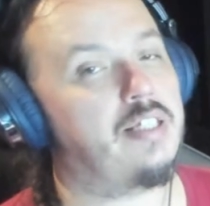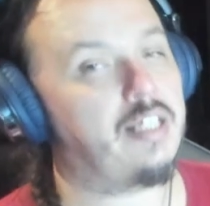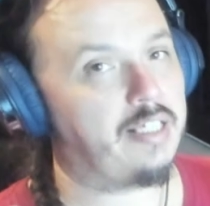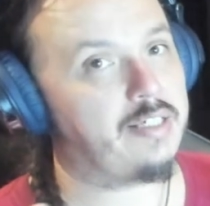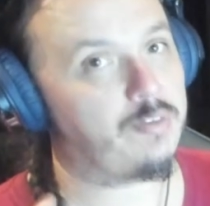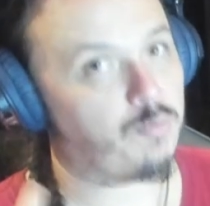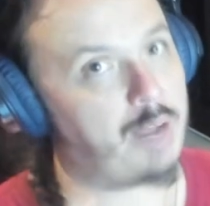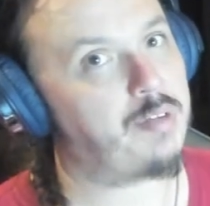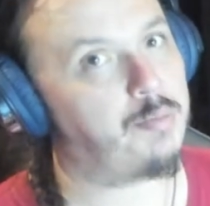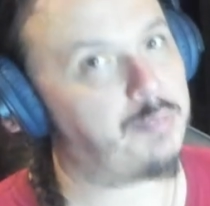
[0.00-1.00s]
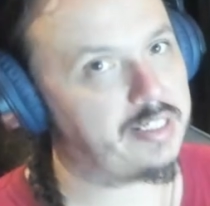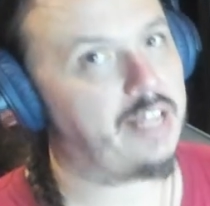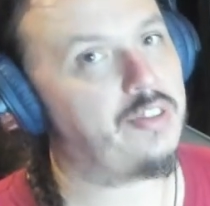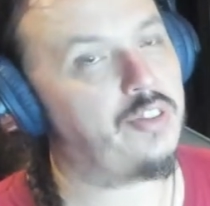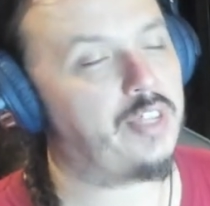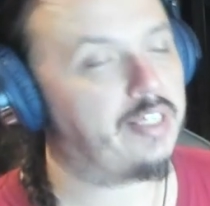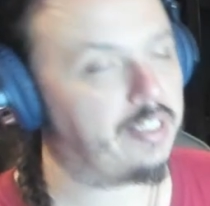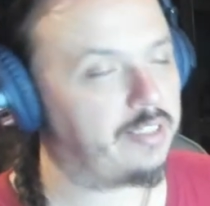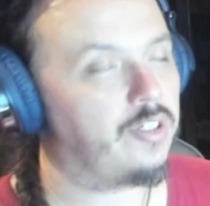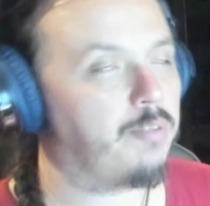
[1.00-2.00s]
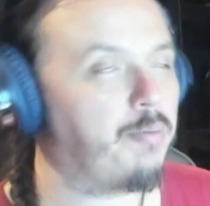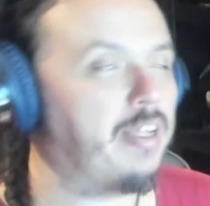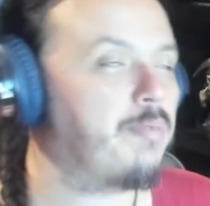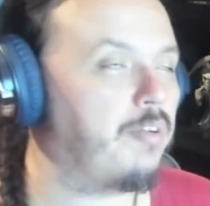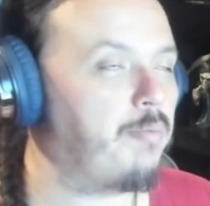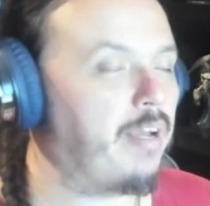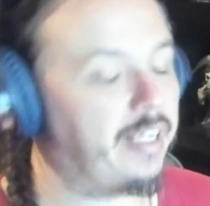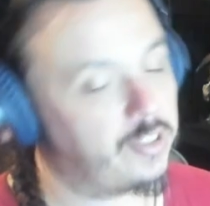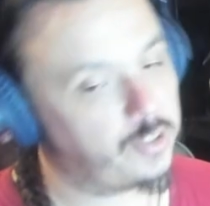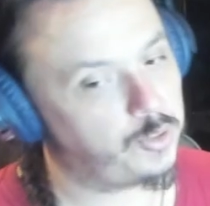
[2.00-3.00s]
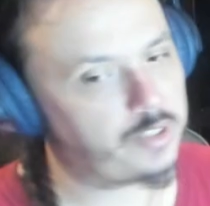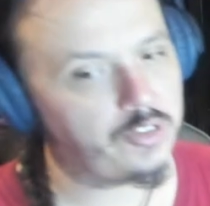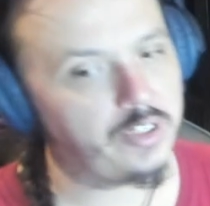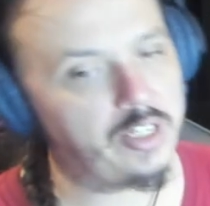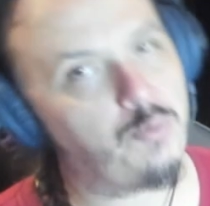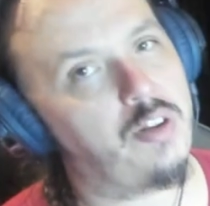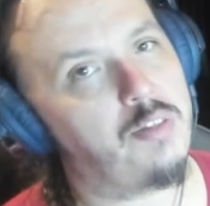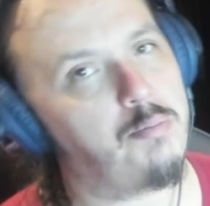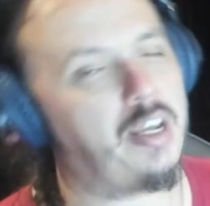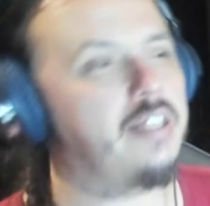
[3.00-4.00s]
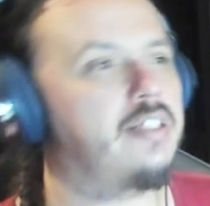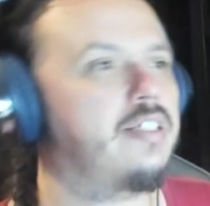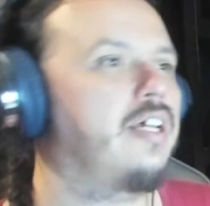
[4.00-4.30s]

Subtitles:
that's wrapped up inside the thing that took the baseball to the back of the head, scoots underneath one of the beds.